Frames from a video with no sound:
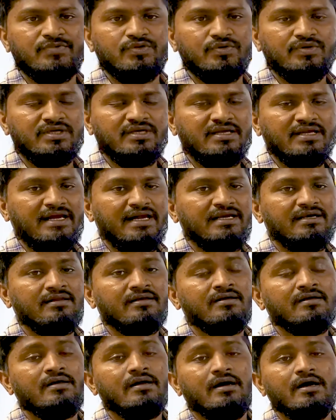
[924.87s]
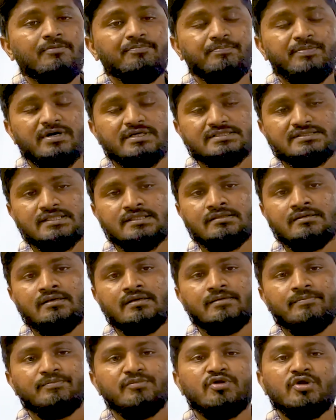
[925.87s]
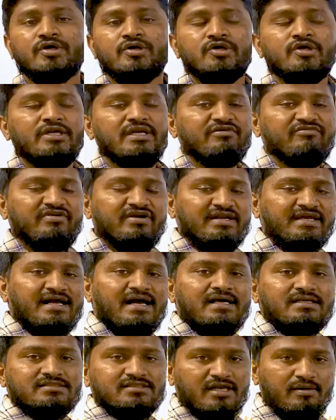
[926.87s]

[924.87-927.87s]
Okay, and a person belonging to different caste,